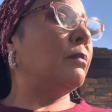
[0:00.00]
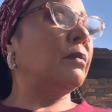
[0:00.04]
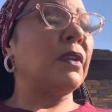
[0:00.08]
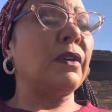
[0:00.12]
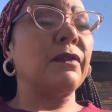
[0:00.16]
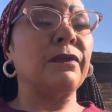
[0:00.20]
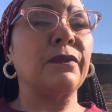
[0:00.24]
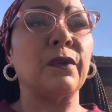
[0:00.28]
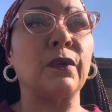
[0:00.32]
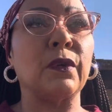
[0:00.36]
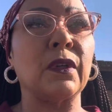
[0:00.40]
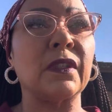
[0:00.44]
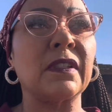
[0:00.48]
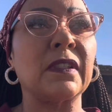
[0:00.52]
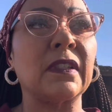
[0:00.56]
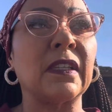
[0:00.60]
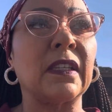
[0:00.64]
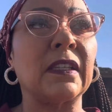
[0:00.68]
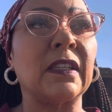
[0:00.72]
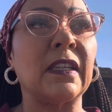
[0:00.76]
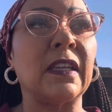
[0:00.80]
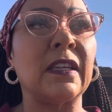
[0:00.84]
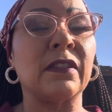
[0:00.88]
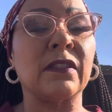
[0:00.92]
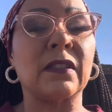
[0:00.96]

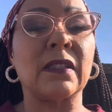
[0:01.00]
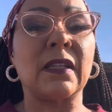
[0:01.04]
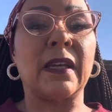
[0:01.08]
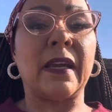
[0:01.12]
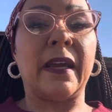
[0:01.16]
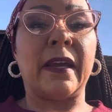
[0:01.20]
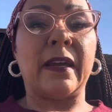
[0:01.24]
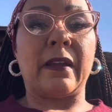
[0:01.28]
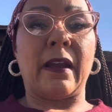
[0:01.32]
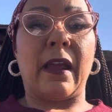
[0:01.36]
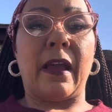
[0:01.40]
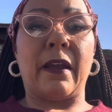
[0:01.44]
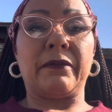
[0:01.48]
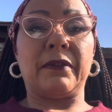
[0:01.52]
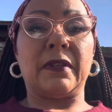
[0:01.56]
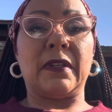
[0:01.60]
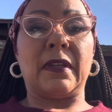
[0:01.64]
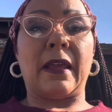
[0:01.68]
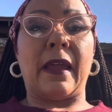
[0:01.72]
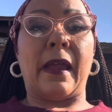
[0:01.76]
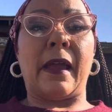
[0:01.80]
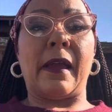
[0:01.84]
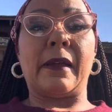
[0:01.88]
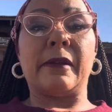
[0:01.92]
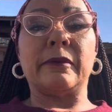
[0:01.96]
divorcing years later after
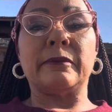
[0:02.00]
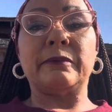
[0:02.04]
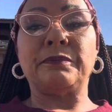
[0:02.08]
that.